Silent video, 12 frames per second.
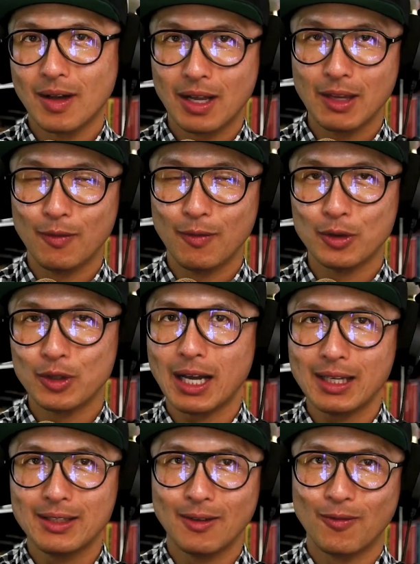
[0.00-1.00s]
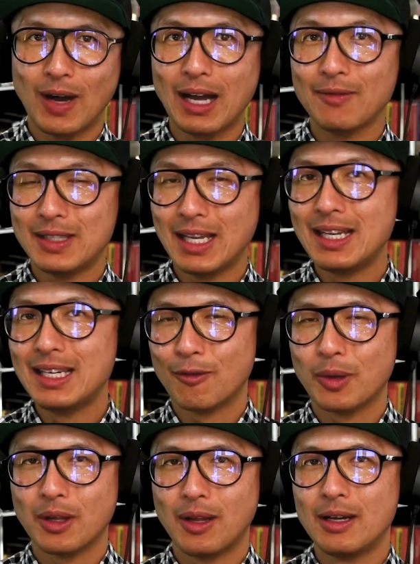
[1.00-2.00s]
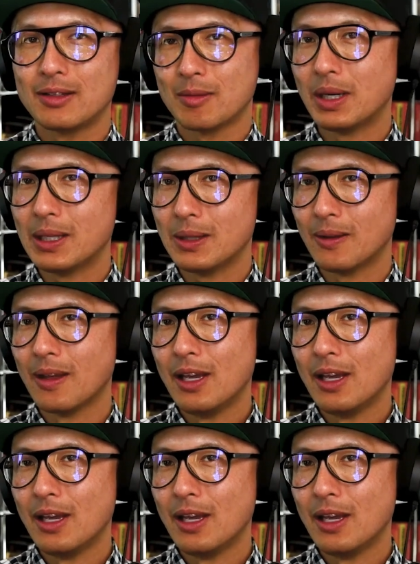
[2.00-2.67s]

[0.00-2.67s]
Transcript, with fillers: if you're talking to five, ten different clients a month,